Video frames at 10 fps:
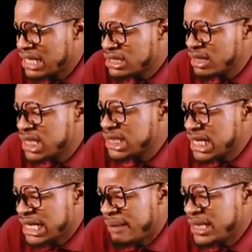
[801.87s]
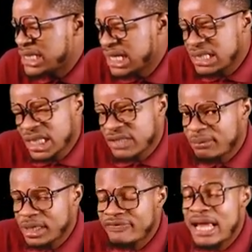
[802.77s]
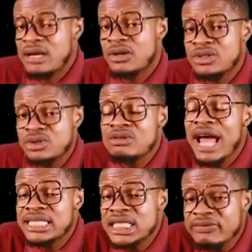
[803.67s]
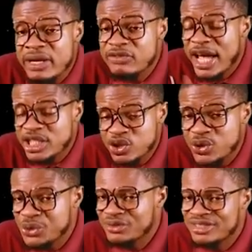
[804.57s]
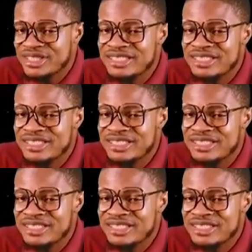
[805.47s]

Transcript: Somebody says, sir, please do it for me. I know you, write it first before I show you.